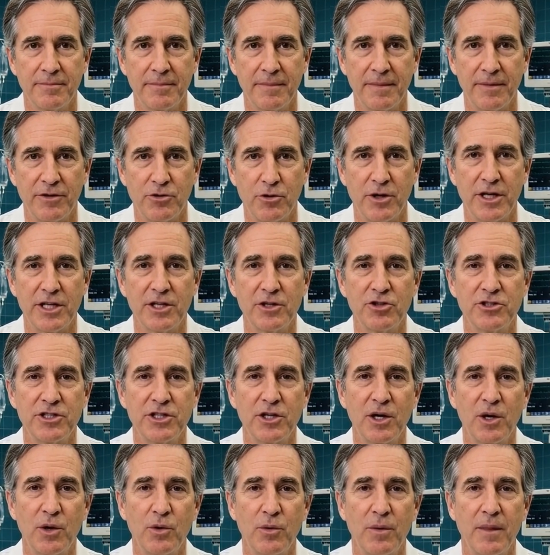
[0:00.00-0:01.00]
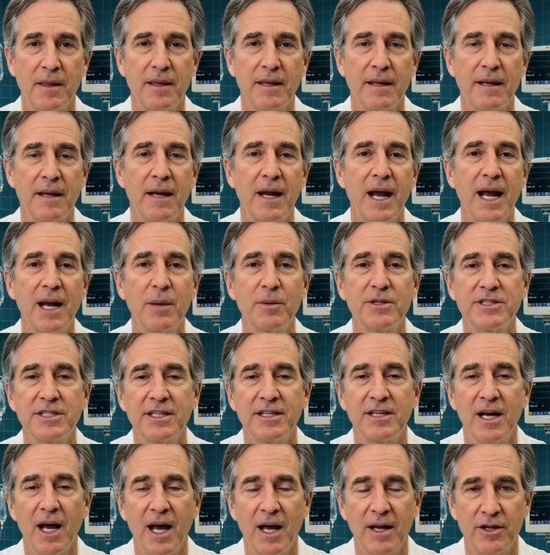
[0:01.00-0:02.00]
3 years ago, I was the
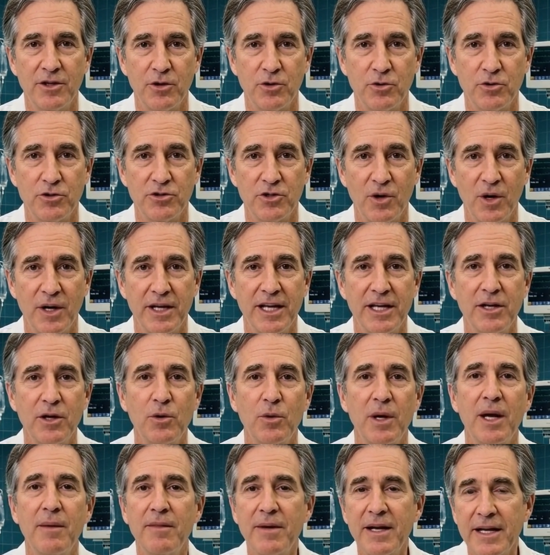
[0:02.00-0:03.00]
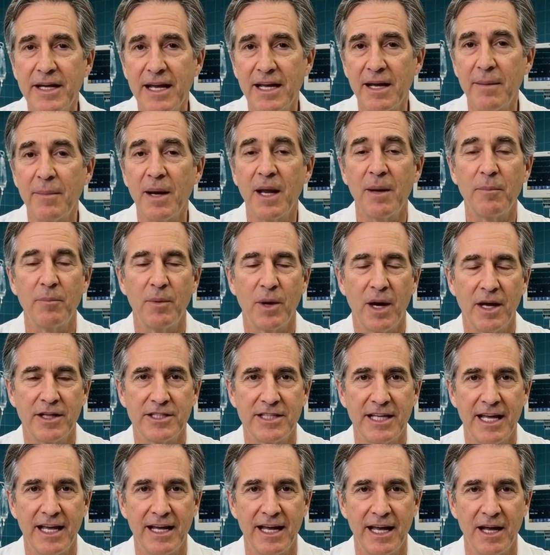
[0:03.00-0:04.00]
doctor who thought he knew everything about
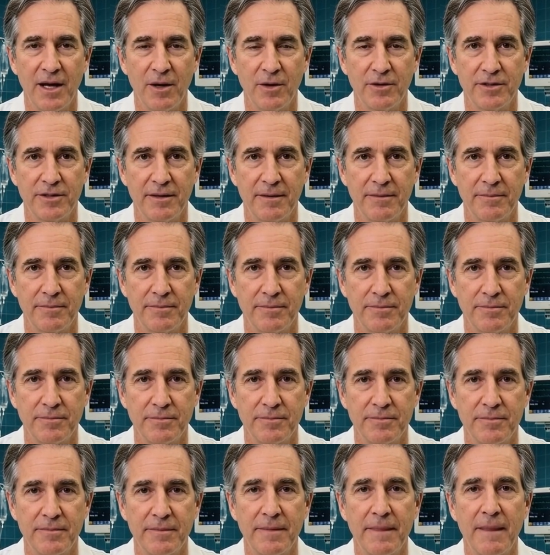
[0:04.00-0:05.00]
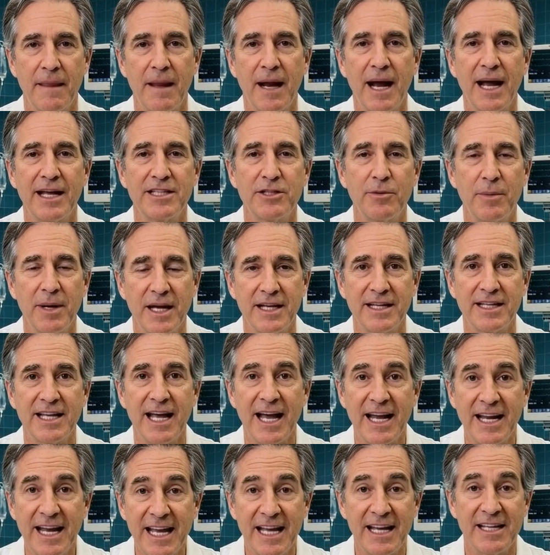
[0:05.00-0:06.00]
prostate health. I'd spent
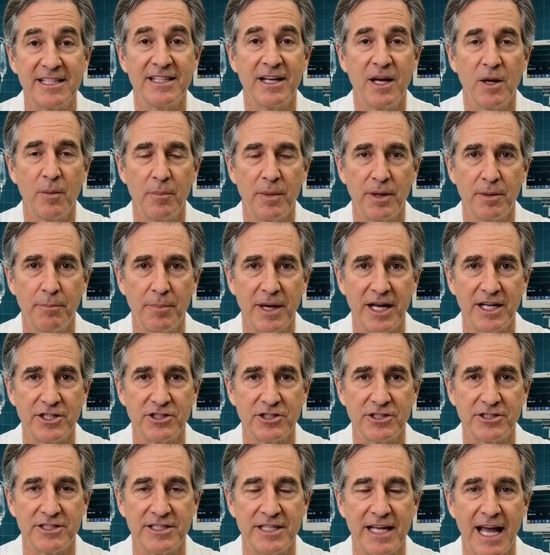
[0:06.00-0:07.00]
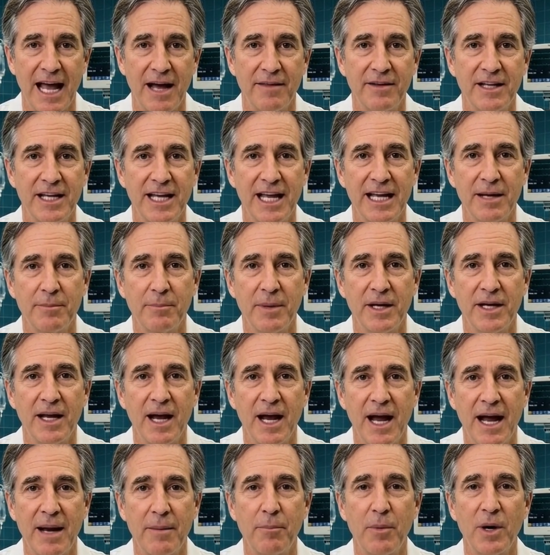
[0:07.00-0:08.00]
decades helping patients navigate
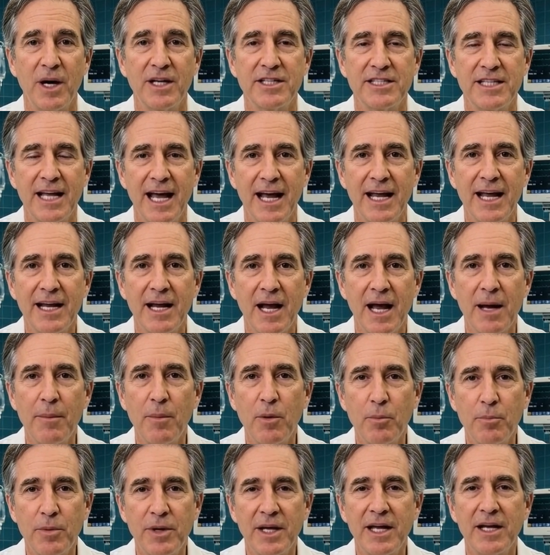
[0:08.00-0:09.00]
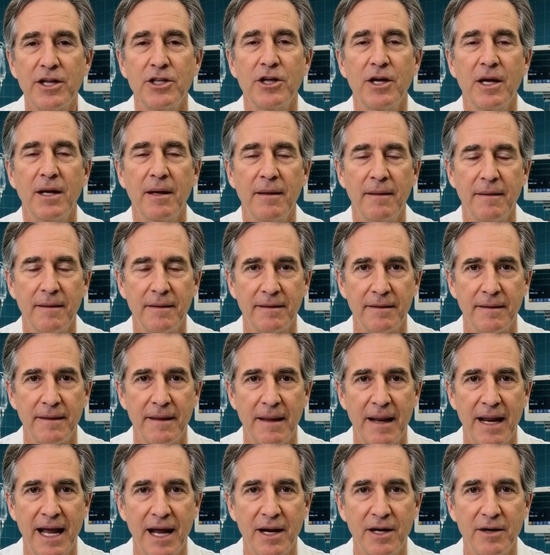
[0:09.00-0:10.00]
benign prostatic hyperplasia,
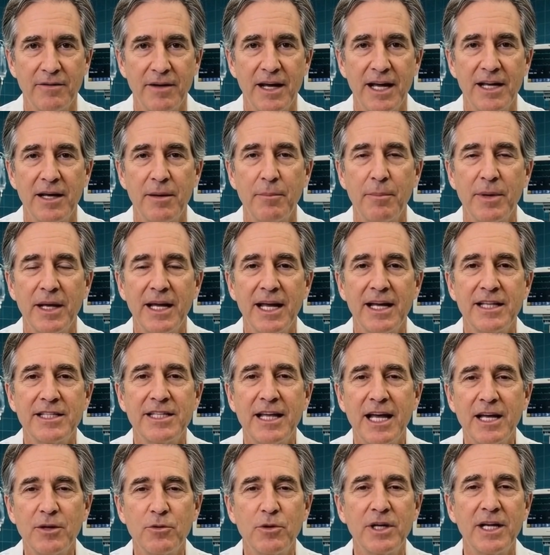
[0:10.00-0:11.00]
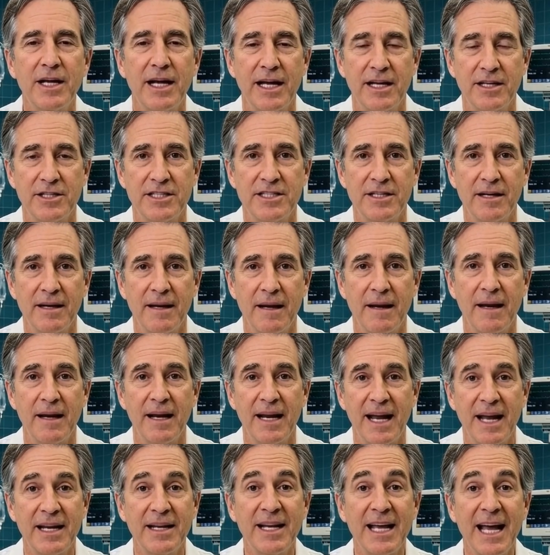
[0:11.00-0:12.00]
elevated PSA readings,
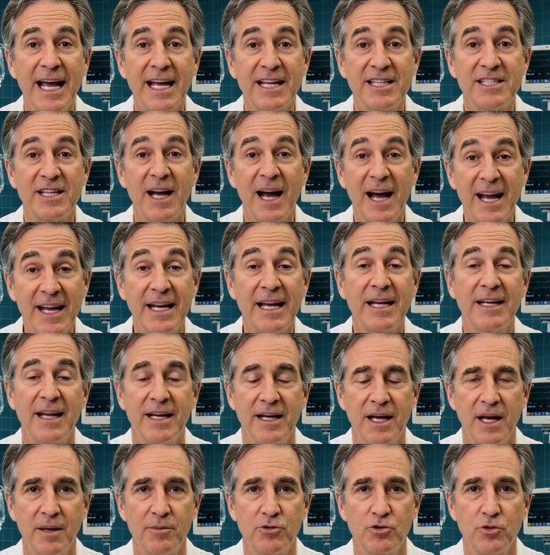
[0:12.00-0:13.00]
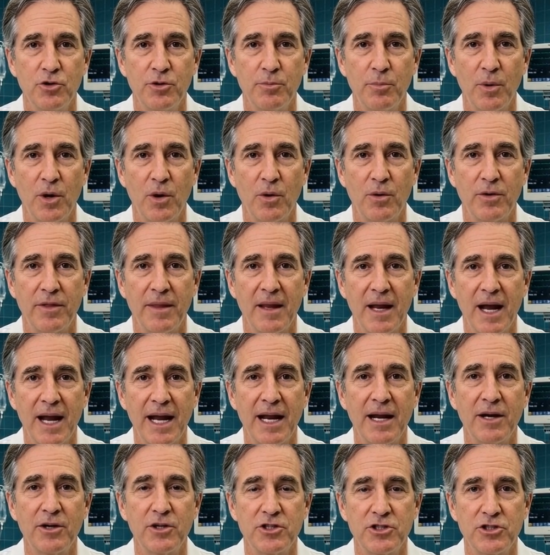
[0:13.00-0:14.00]
and the anxiety that comes with both. I
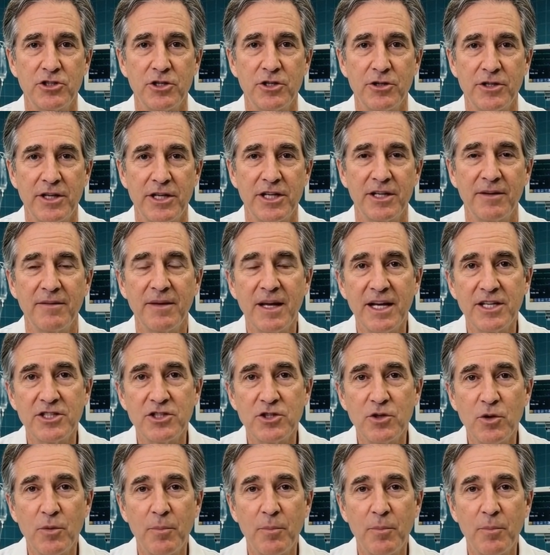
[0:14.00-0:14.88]
understood the conventional